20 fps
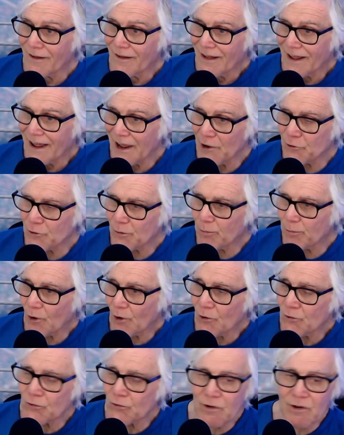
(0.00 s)
As a
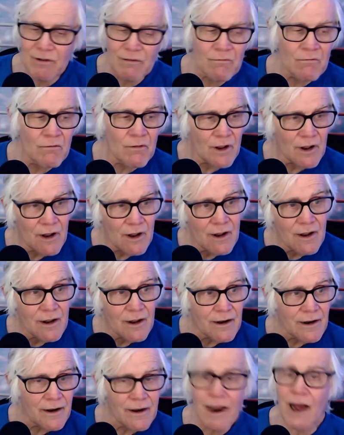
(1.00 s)
person,
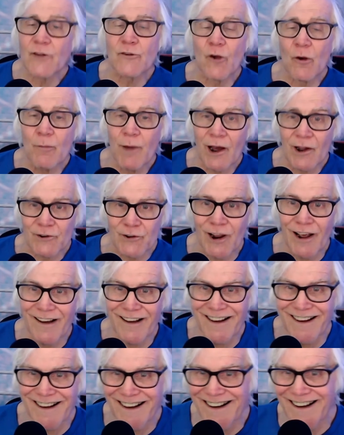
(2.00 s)
not so much.
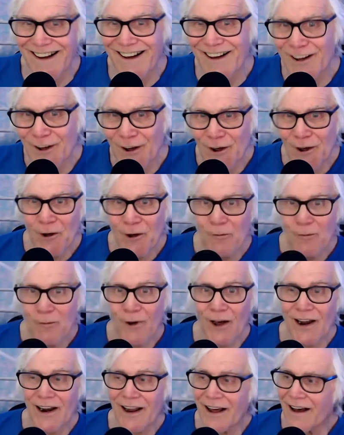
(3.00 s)

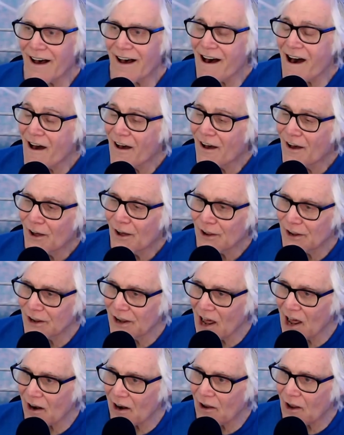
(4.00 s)
But he
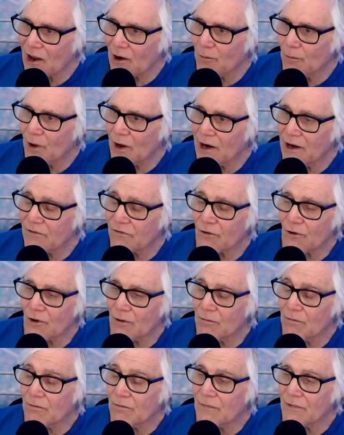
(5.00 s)
got a lot of money
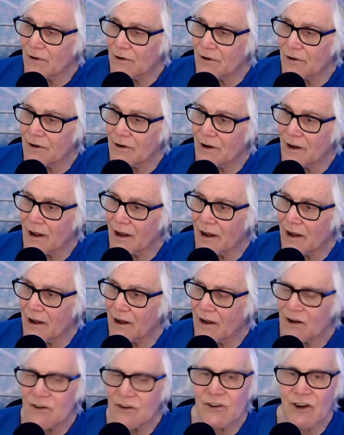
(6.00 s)
from
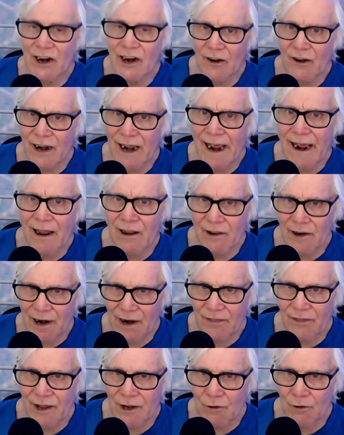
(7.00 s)
Terry Allen, I
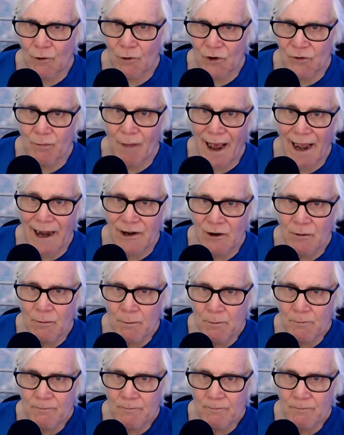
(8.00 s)
think it was. Magnum.